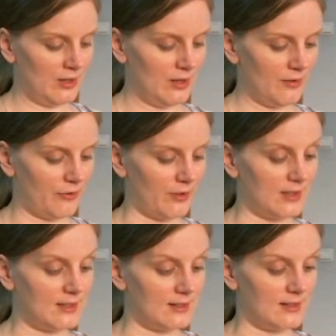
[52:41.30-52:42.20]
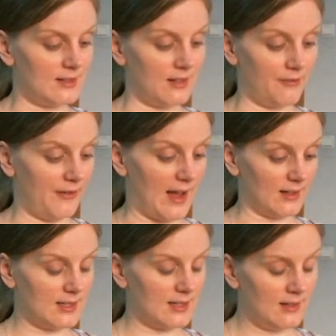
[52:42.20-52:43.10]
for instance,
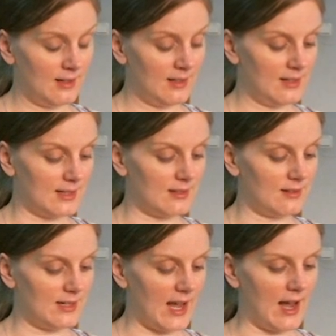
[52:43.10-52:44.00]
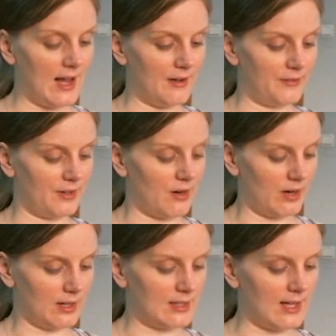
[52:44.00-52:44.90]
effect, doesn't have the
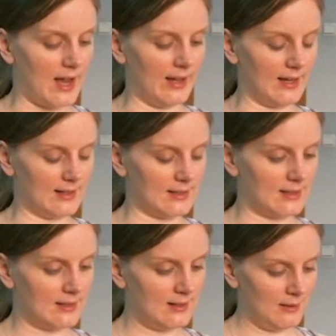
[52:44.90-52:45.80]
hard science